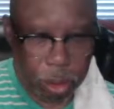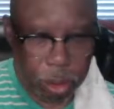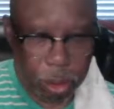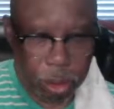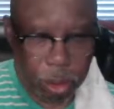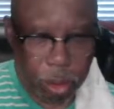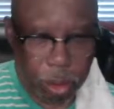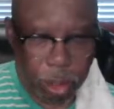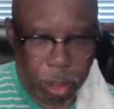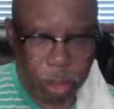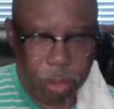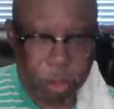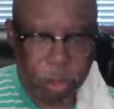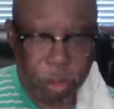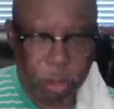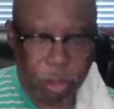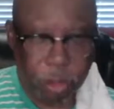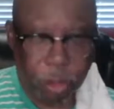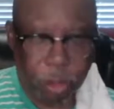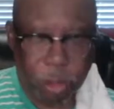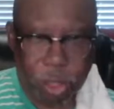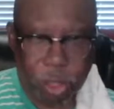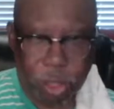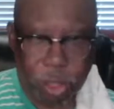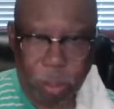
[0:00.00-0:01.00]
let the
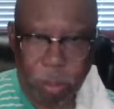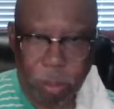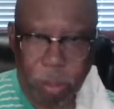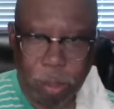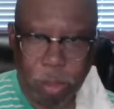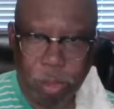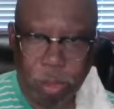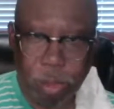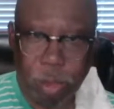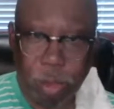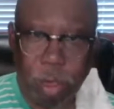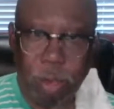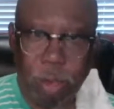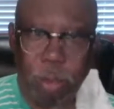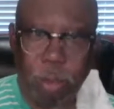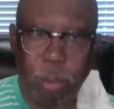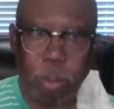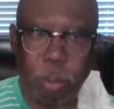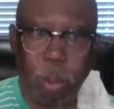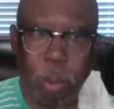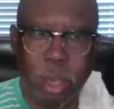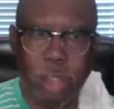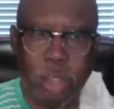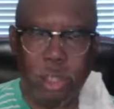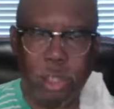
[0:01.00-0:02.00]
sweet communion of the
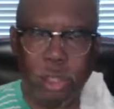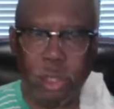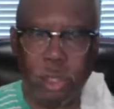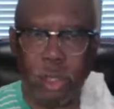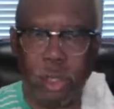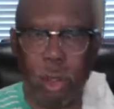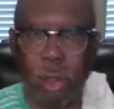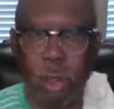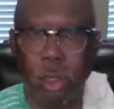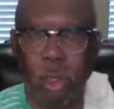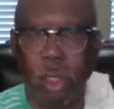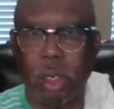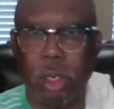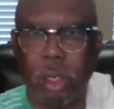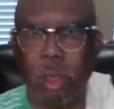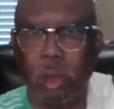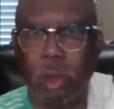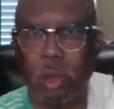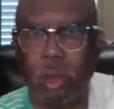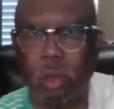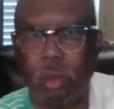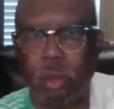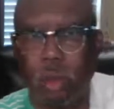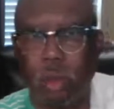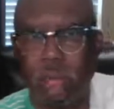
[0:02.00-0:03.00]
precious Holy
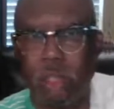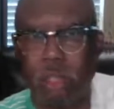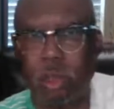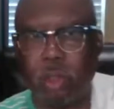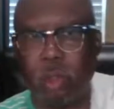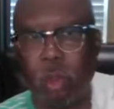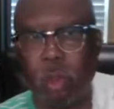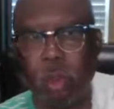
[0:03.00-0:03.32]
Ghost rest,